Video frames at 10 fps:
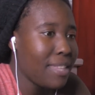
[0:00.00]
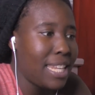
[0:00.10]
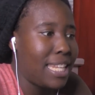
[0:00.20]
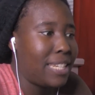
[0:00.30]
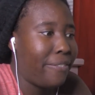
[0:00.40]

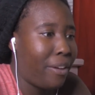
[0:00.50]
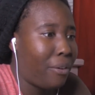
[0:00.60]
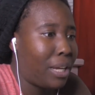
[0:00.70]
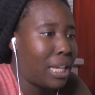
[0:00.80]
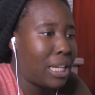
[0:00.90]
It's
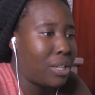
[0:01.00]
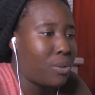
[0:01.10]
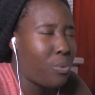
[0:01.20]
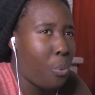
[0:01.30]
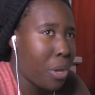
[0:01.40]
very
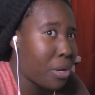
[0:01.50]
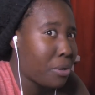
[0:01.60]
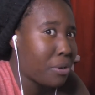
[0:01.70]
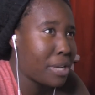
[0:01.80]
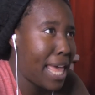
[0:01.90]

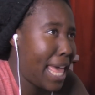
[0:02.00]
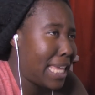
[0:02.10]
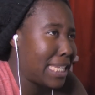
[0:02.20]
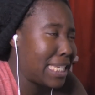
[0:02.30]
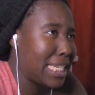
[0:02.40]
weird
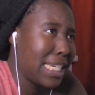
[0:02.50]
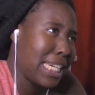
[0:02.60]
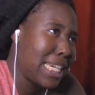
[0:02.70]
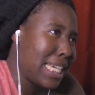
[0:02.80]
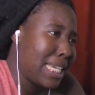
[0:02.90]
and
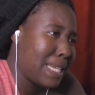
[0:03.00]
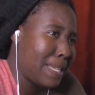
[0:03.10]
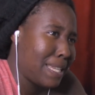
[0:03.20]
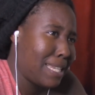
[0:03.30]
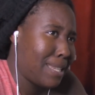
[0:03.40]

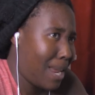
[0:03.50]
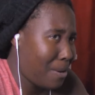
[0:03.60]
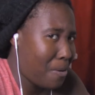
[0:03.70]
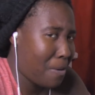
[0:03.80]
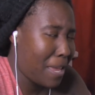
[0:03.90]
not
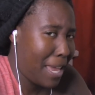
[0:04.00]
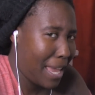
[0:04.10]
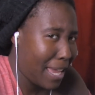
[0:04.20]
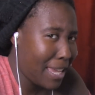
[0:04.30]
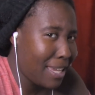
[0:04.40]

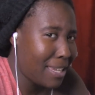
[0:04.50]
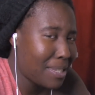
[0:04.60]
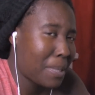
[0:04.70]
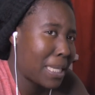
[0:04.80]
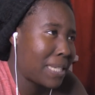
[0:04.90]
okay.
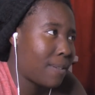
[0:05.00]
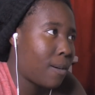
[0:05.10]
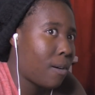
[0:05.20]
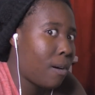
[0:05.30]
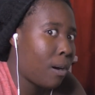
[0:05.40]
Something is
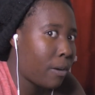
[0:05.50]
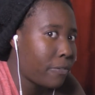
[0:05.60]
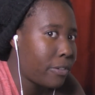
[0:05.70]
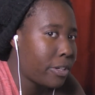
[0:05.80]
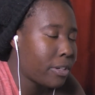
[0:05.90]
off
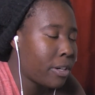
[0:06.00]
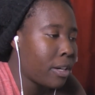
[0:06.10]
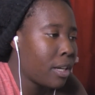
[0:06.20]
here.